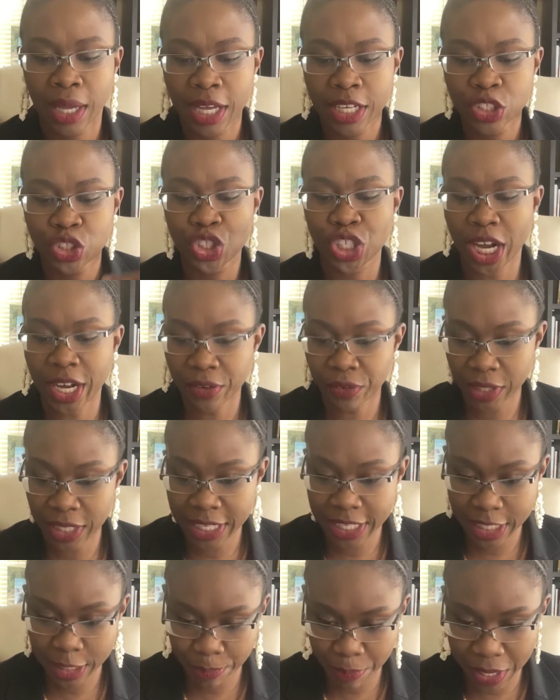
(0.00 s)

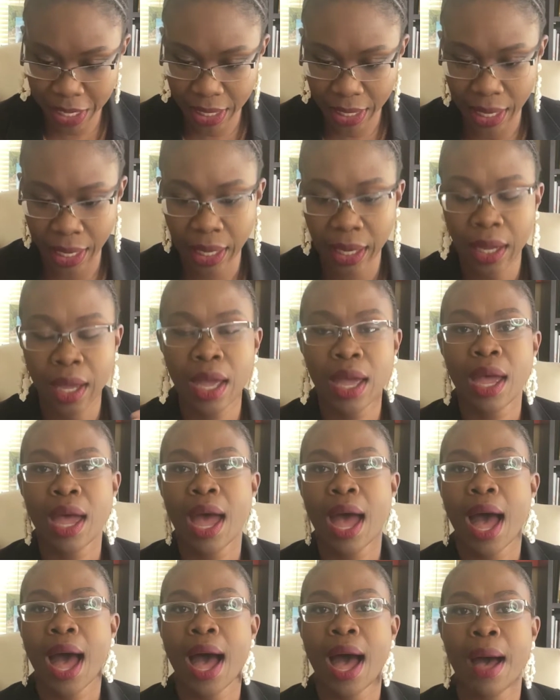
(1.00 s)
generally speaking,
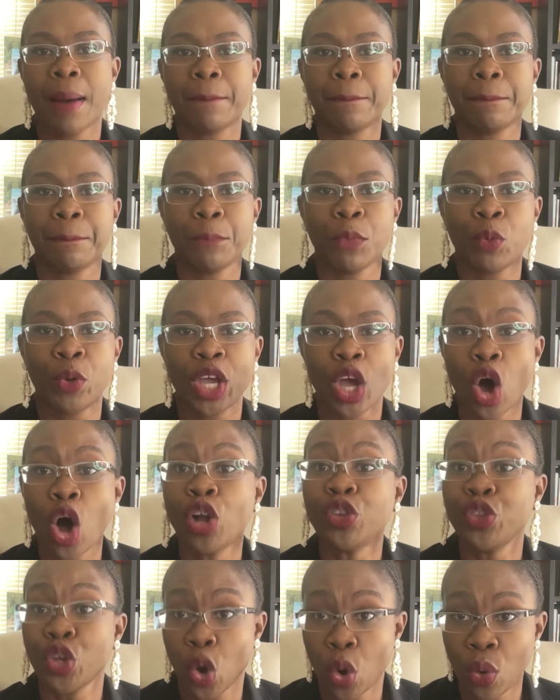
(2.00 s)
we
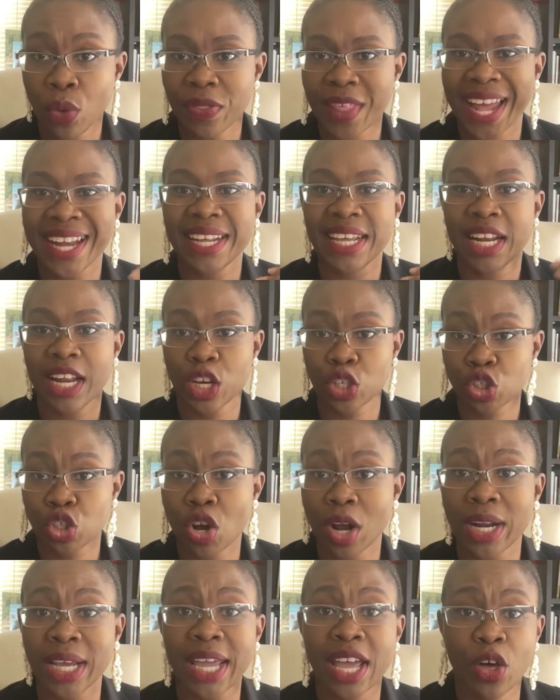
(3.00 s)
all know that
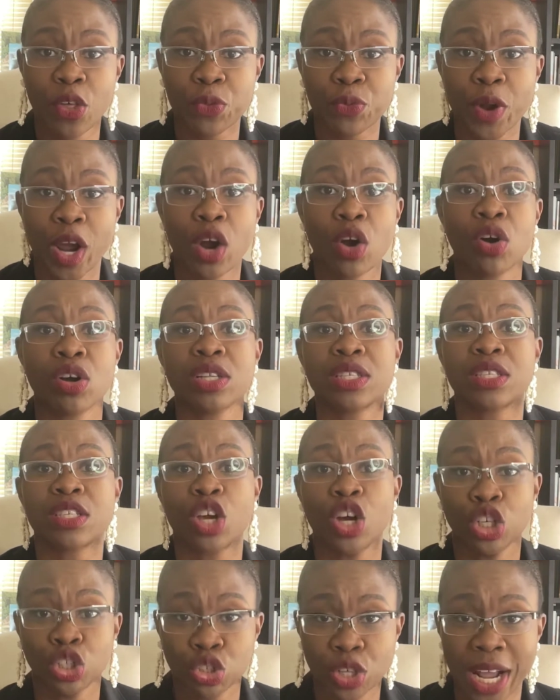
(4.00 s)
electronic health records
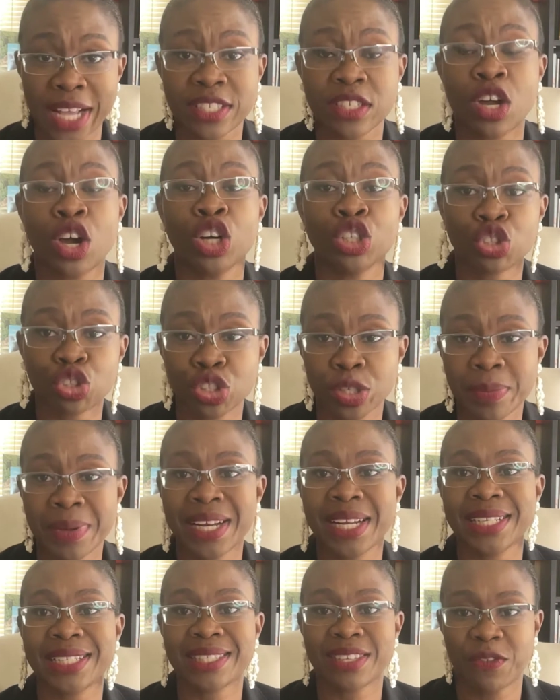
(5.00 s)
has
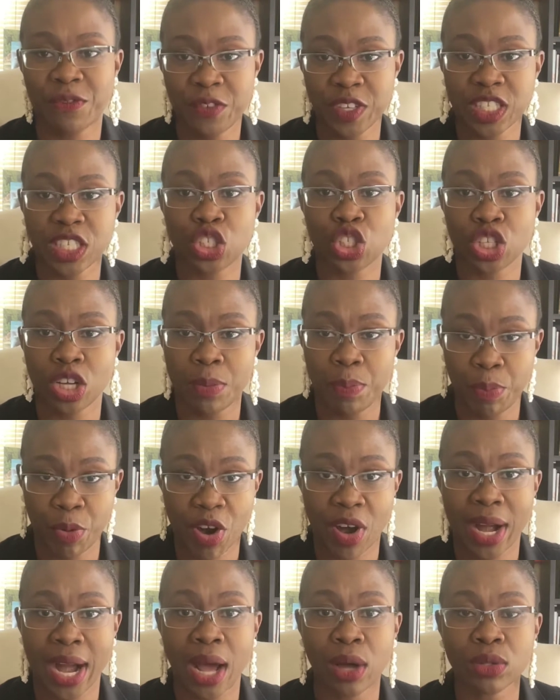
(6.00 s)
contributed to physician
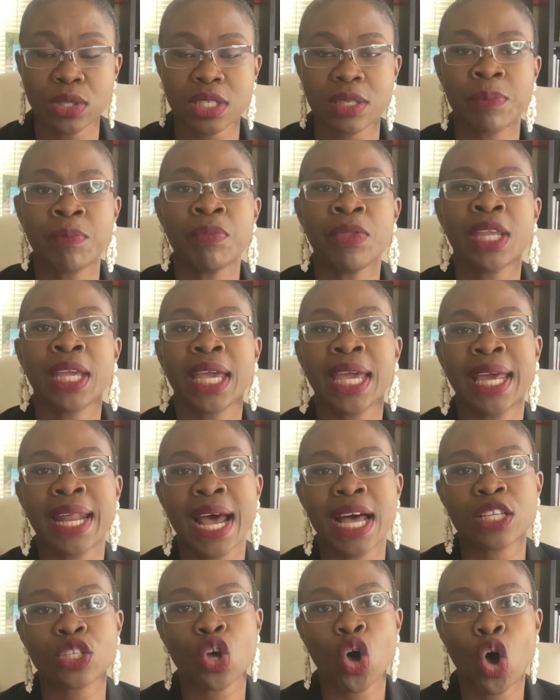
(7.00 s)
burnout. It
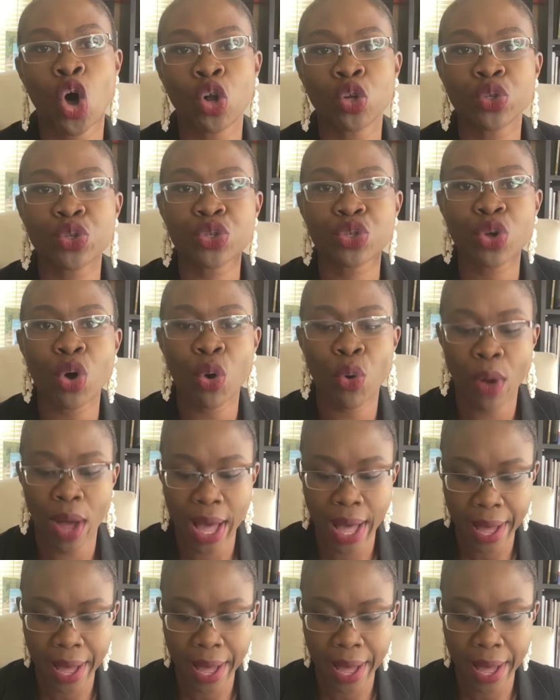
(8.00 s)
has also